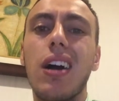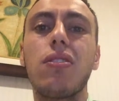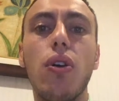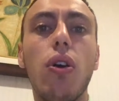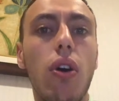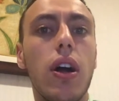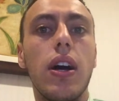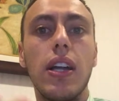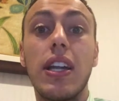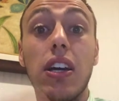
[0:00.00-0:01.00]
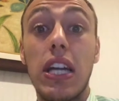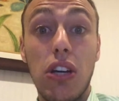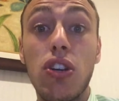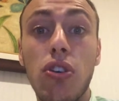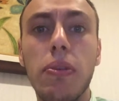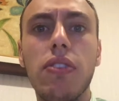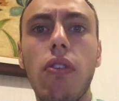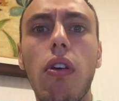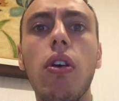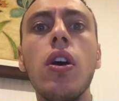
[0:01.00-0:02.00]
grow an economic
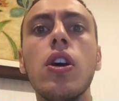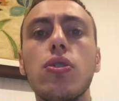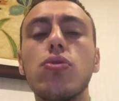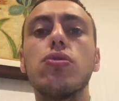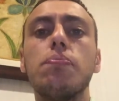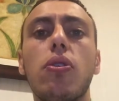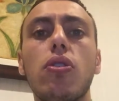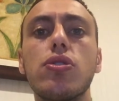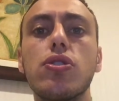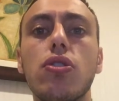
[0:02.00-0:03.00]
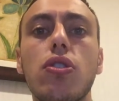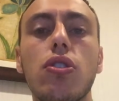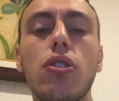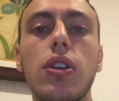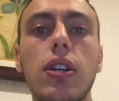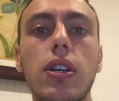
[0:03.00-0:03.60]
growth to support the